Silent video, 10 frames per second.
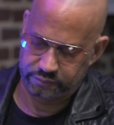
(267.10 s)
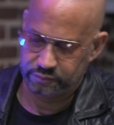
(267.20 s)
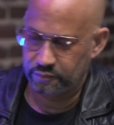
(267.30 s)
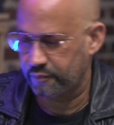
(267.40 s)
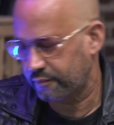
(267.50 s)
You
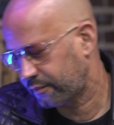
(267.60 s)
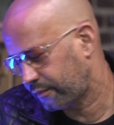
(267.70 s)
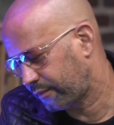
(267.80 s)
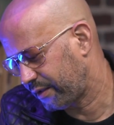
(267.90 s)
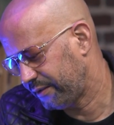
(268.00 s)
know, if you gay,
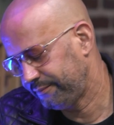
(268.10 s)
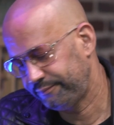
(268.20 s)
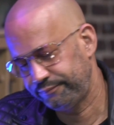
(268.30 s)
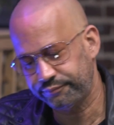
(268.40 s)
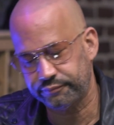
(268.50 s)
you
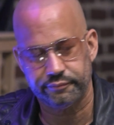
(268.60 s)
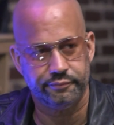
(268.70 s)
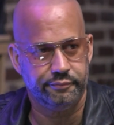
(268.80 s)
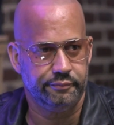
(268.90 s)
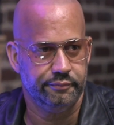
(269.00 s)
gay.
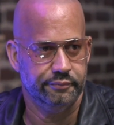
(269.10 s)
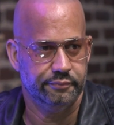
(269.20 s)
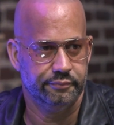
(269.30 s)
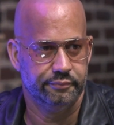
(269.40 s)
Happy